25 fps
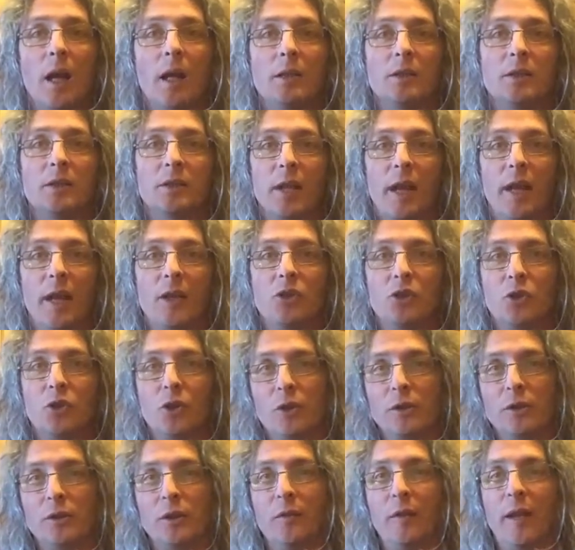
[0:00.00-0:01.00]
stay
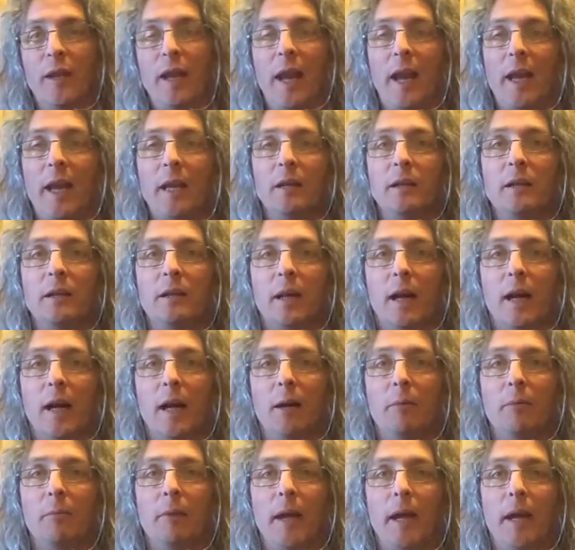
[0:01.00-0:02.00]
tuned to the end
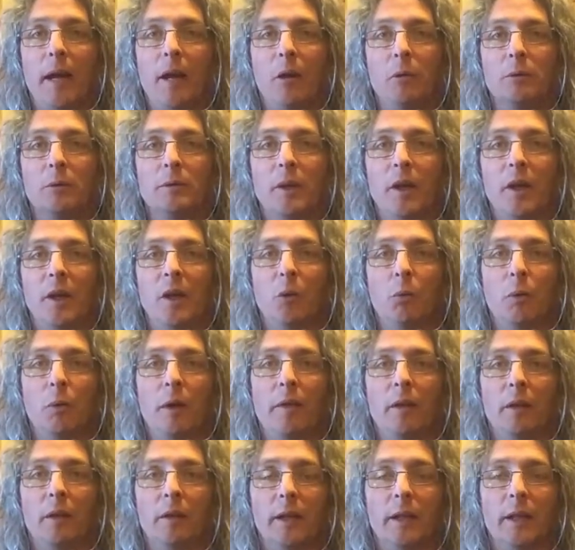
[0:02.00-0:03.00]
and I'll tell you where
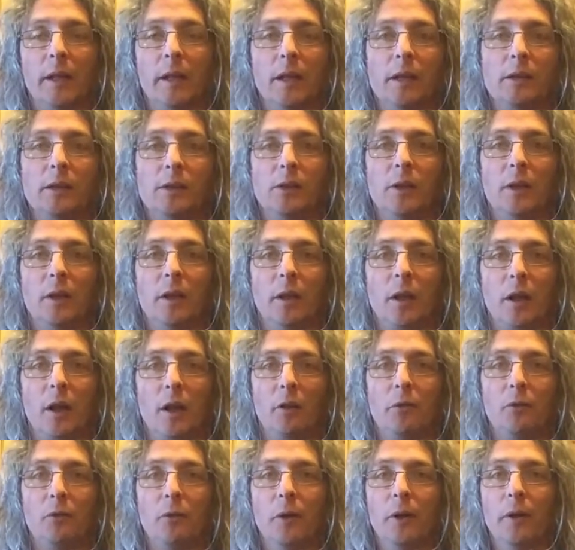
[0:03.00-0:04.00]
the link is and you can go
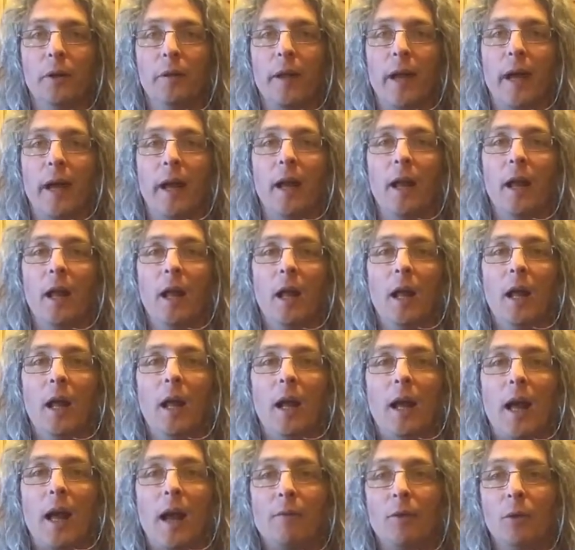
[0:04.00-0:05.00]
through to that.
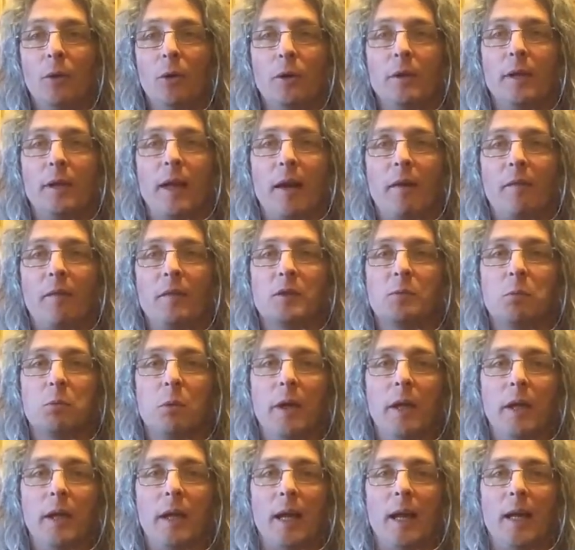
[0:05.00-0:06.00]
Have a look now this
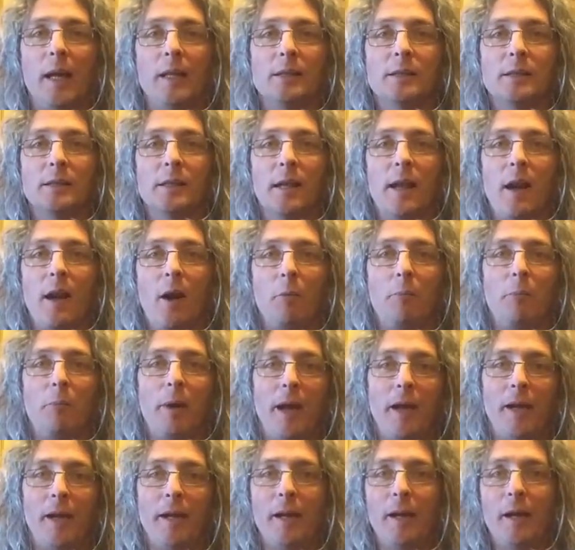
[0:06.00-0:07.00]
week and see how it
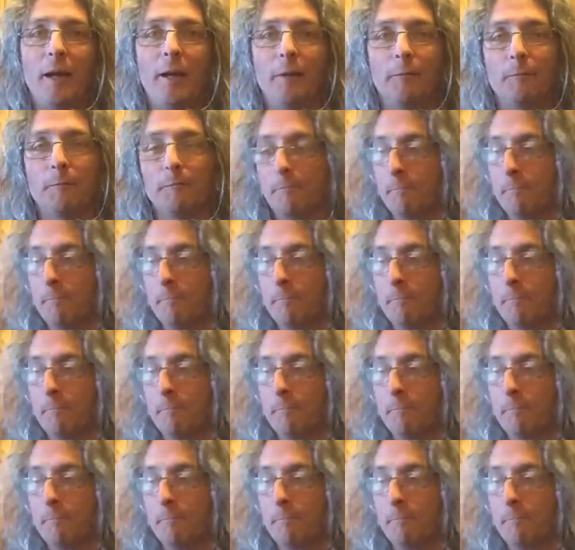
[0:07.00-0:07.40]
panned out.